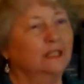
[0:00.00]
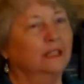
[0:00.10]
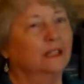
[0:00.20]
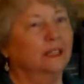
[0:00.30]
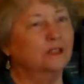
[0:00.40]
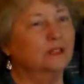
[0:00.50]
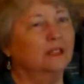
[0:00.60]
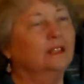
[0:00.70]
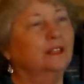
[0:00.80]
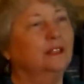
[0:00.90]
Yeah, that's
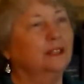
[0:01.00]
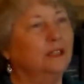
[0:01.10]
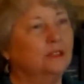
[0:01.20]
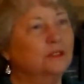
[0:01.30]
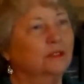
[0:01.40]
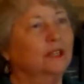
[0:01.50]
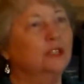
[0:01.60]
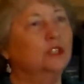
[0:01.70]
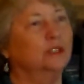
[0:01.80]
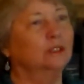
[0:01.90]
the
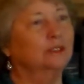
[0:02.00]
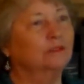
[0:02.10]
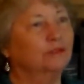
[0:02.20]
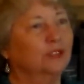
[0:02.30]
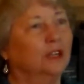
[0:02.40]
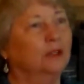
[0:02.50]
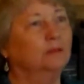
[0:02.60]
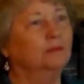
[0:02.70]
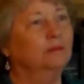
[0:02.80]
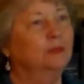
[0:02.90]
insulation
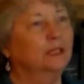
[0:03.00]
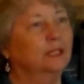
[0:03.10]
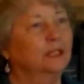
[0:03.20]
from